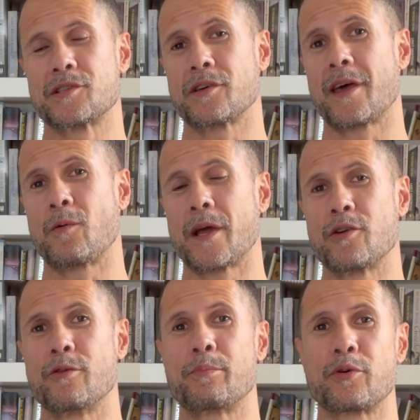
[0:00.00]
so that way
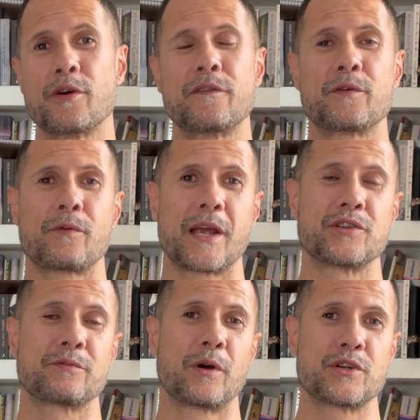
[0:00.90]
you improve the
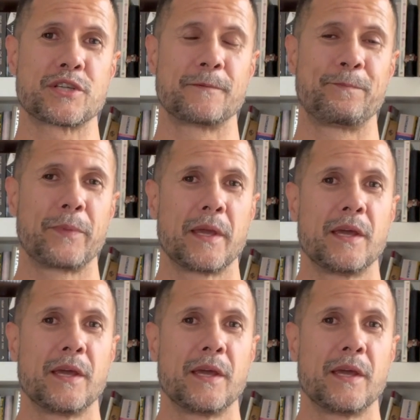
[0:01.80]
range of motion,